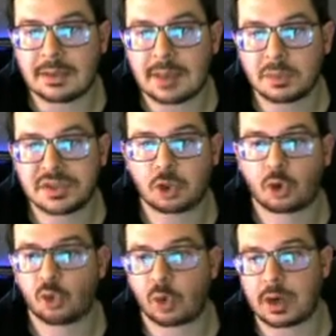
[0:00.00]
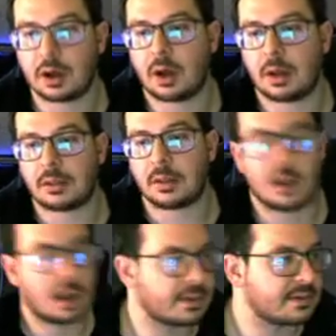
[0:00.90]
That was a crit
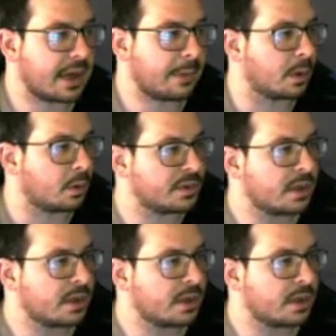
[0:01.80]
on the Zapdos.